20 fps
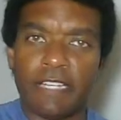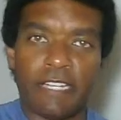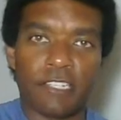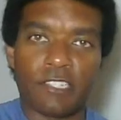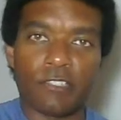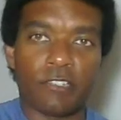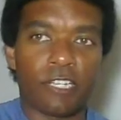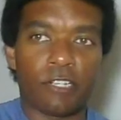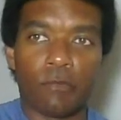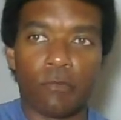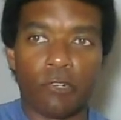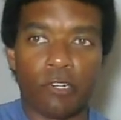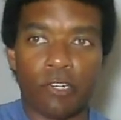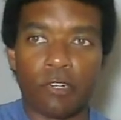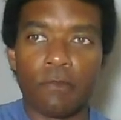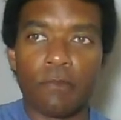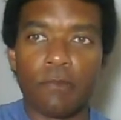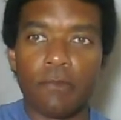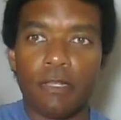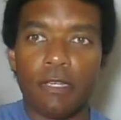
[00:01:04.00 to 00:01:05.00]
effects, like
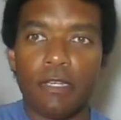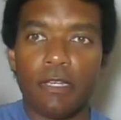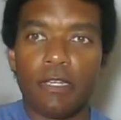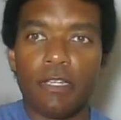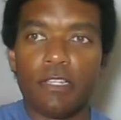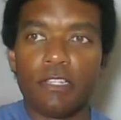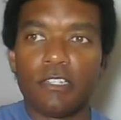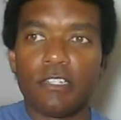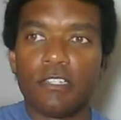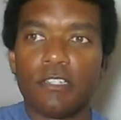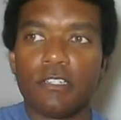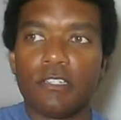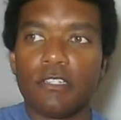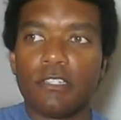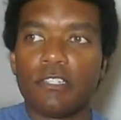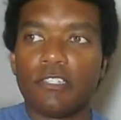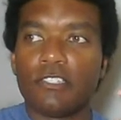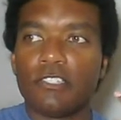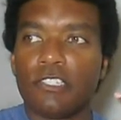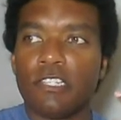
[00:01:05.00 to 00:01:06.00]
where
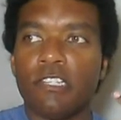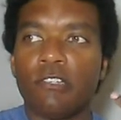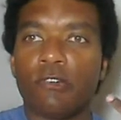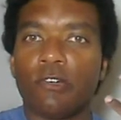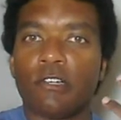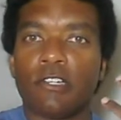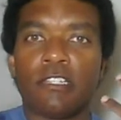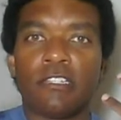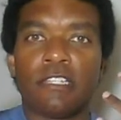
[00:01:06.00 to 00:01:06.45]
she,